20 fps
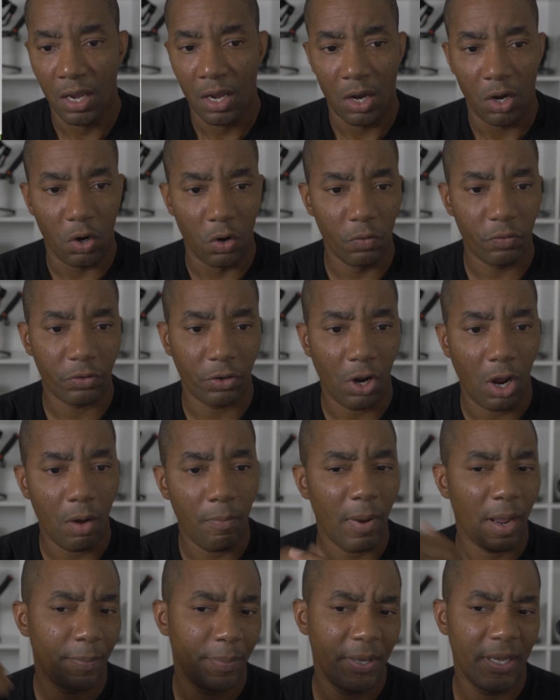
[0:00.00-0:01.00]
Overall,
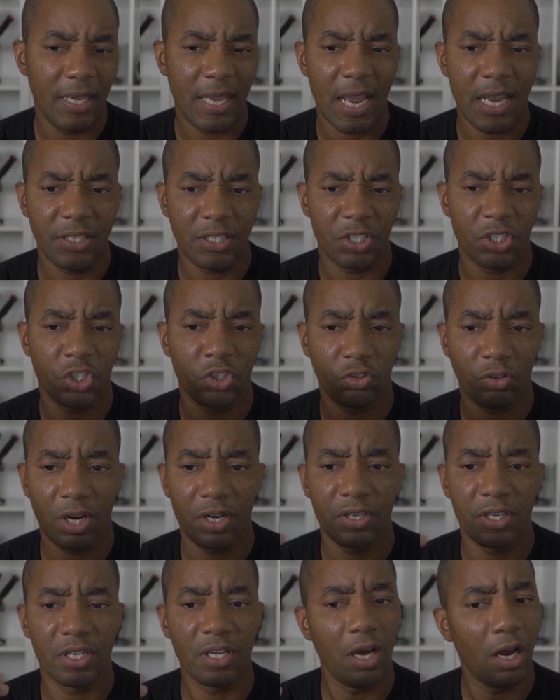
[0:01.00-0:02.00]
my pH has
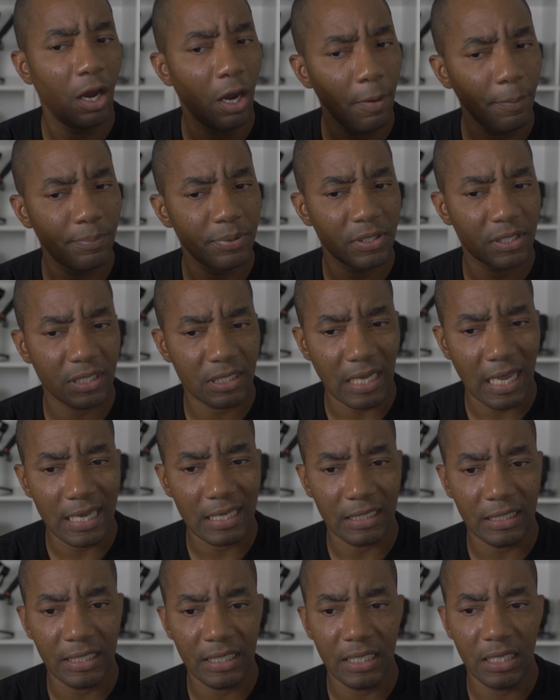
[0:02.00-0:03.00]
trended up
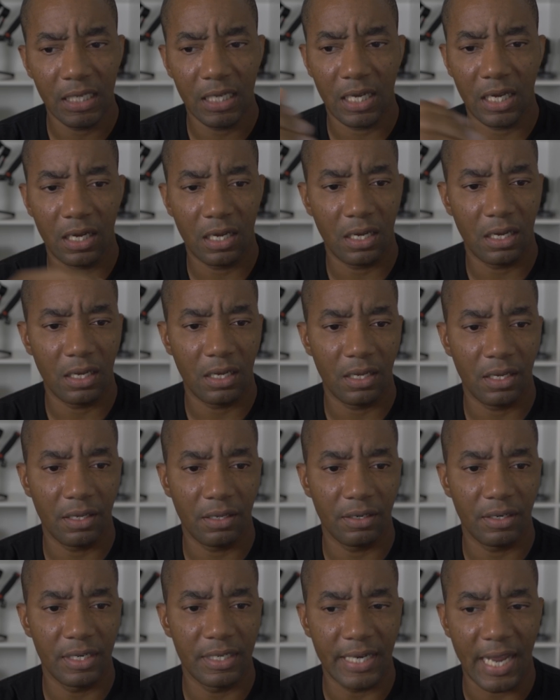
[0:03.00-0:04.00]
slightly. Uh,
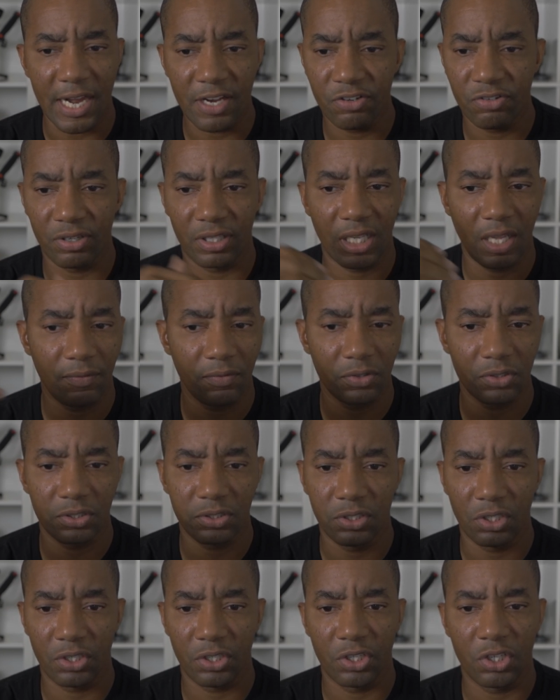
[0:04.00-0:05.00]
nitrogen levels
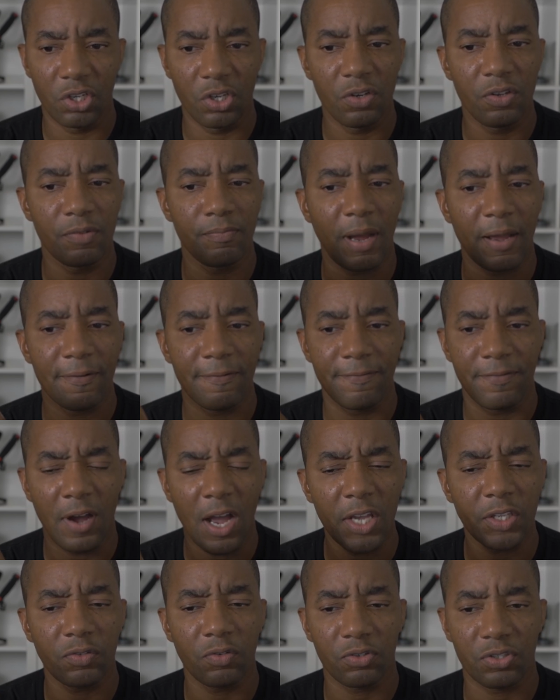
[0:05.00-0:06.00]
look good, but my
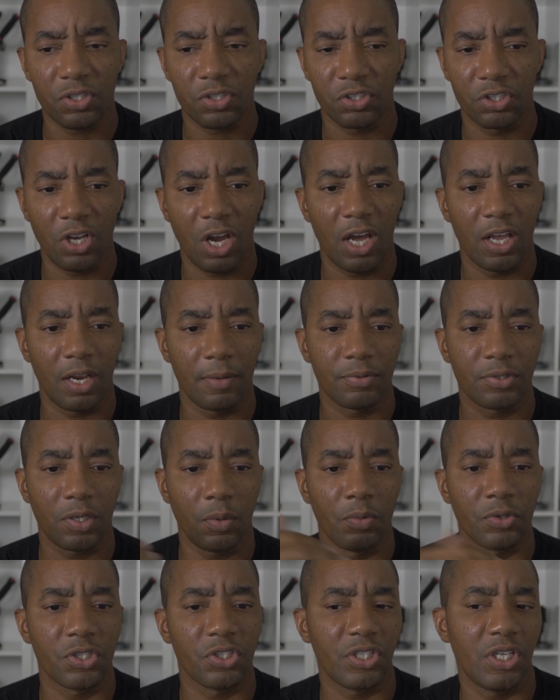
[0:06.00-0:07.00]
phosphorus has gone up some,
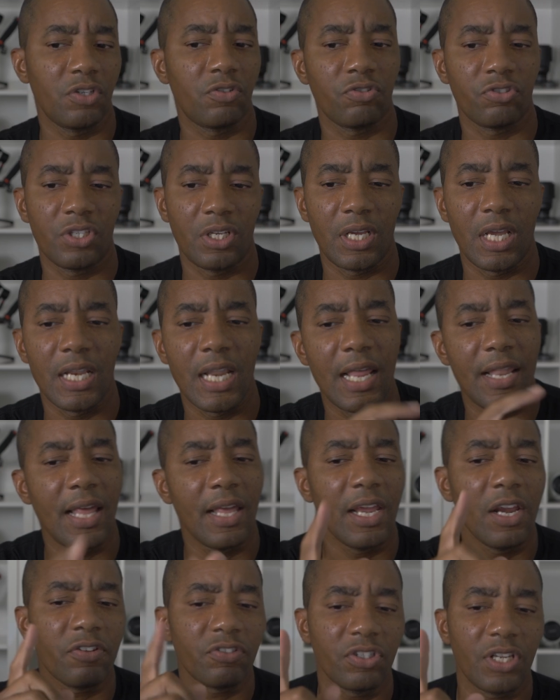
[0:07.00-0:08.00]
which is interesting. And, and
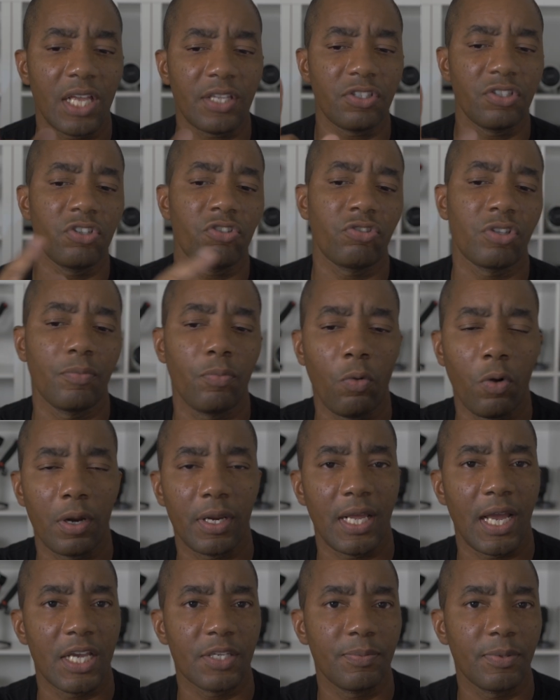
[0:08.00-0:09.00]
here's, that's an interesting point,
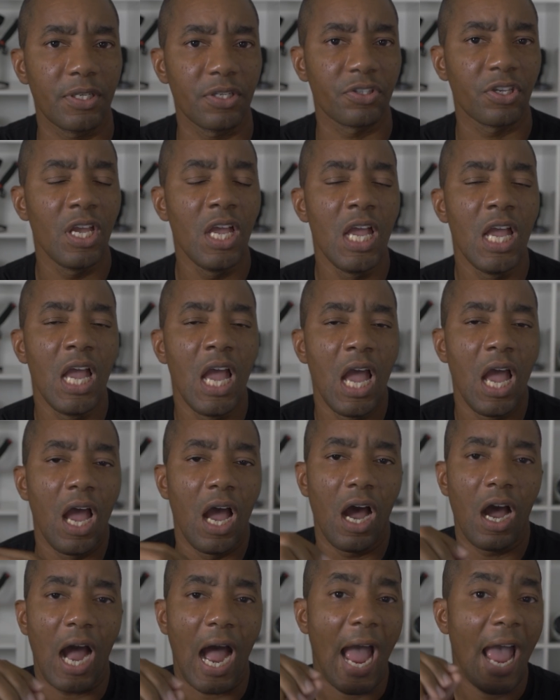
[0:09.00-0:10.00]
guys, because
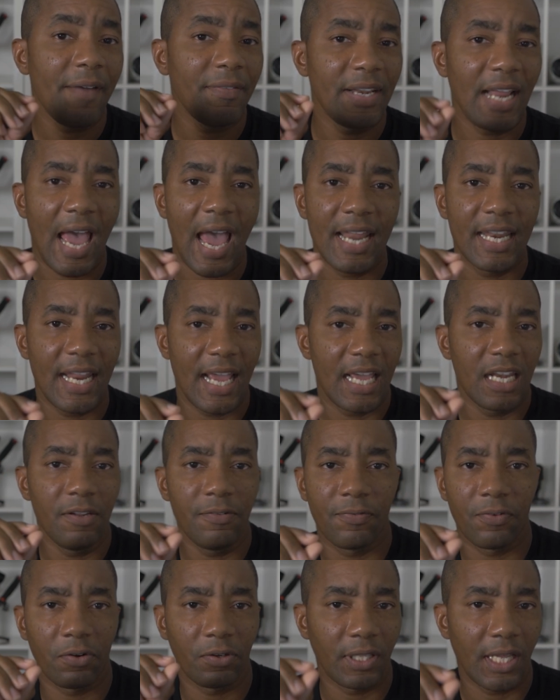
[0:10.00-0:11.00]
uh, I haven't added any
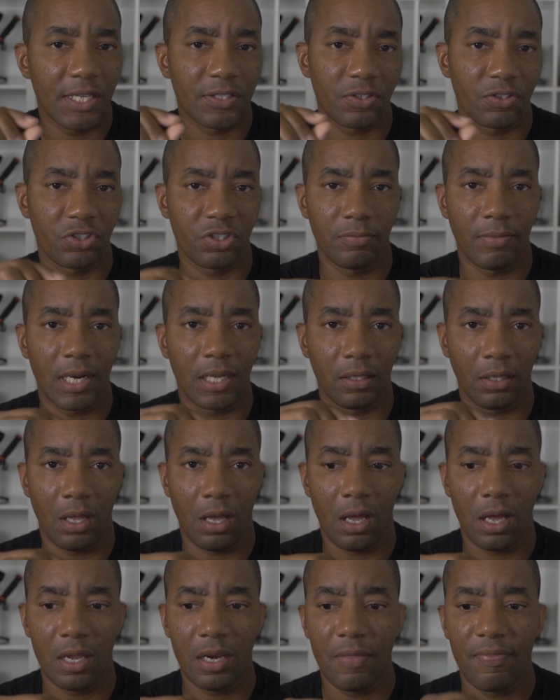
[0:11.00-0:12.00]
fertilizers to my
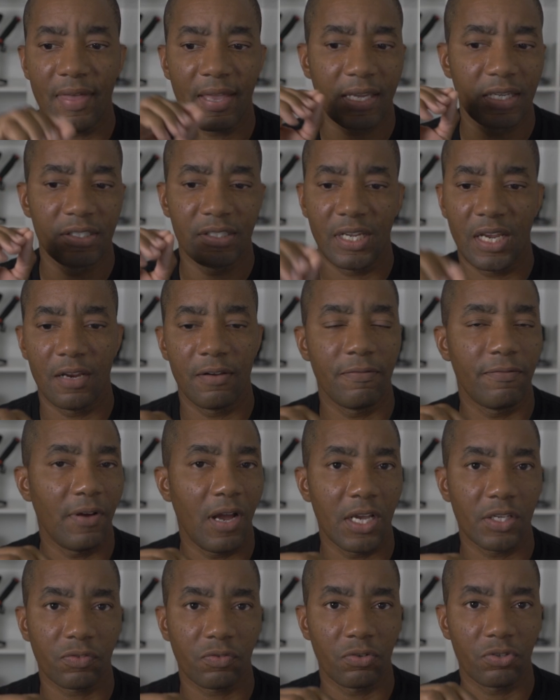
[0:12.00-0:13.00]
lawn that contain
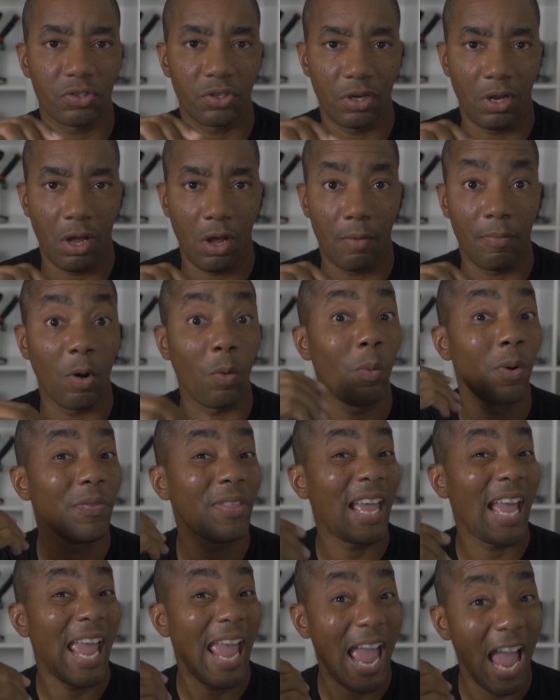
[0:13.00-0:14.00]
phosphorus at all, but one
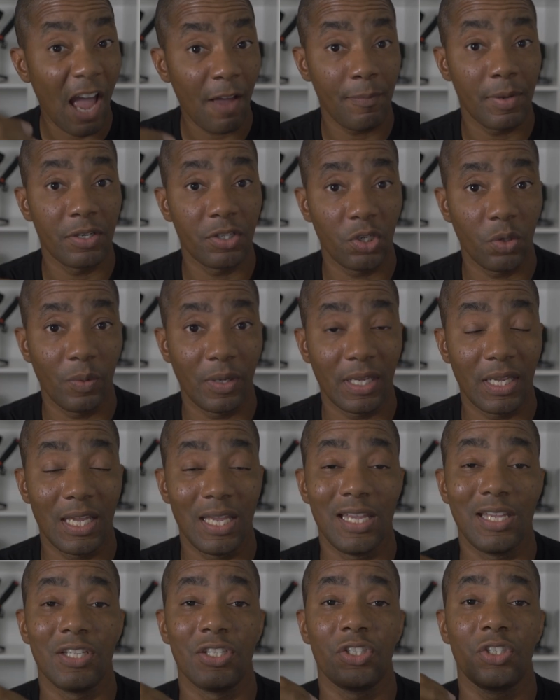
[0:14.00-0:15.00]
thing I have been doing
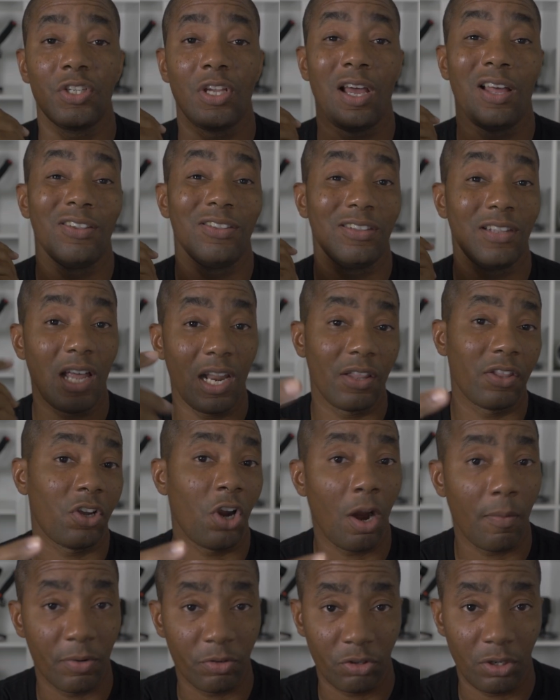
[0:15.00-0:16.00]
is a lot of the
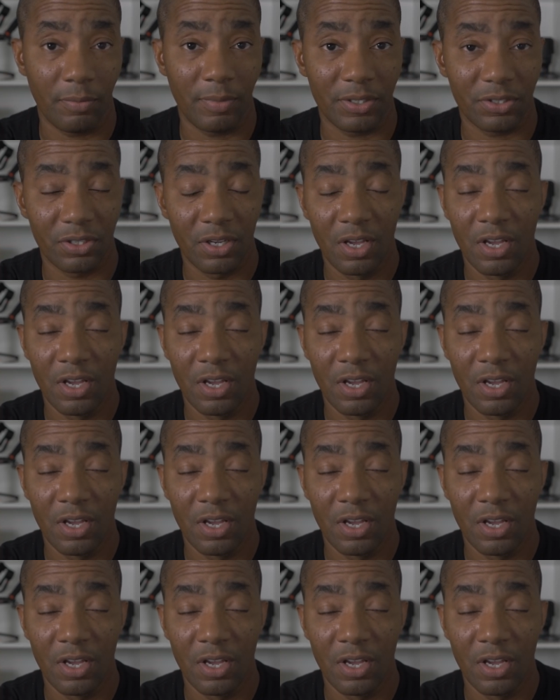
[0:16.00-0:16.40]
carbon treatments.